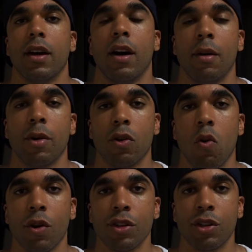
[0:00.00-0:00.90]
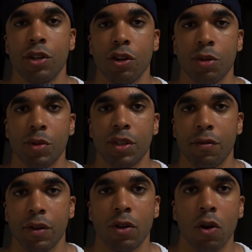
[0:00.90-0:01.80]
according to your
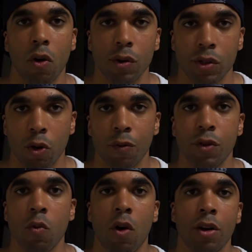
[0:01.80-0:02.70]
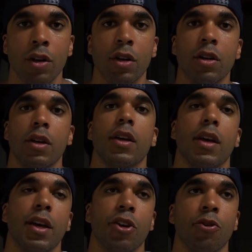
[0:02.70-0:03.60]
specific goals. So if you want to
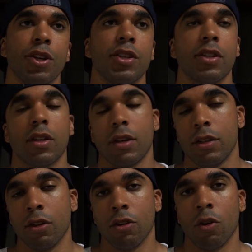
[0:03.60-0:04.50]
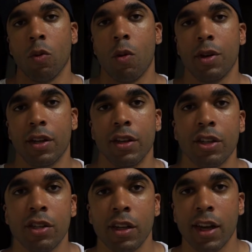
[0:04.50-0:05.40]
increase your aerobic
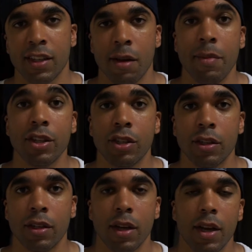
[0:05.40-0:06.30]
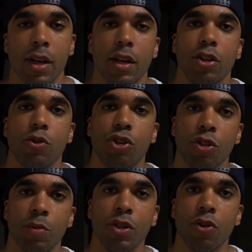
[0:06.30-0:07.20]
conditioning, as I mentioned, you
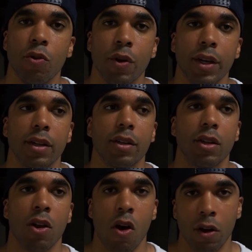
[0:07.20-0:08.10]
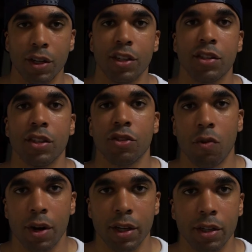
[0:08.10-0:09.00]
should be doing long distance
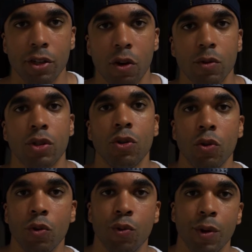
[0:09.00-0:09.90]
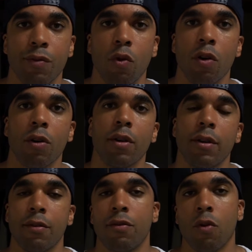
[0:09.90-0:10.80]
running, 2, 3, 4,
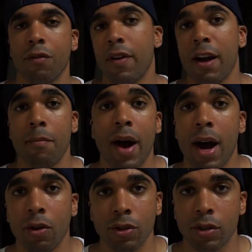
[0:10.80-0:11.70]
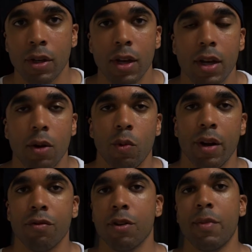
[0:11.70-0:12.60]
4, 5 miles,
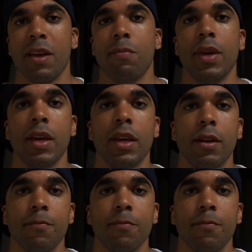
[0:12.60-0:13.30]
whatever it may be.